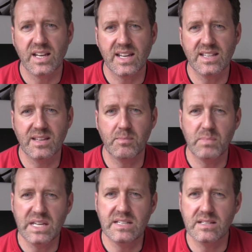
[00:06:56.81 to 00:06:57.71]
in the
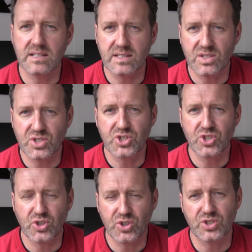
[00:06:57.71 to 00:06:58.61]
immediate and the
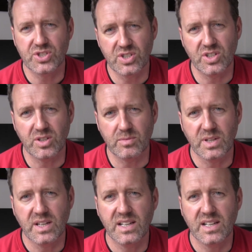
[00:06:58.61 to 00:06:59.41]
short term.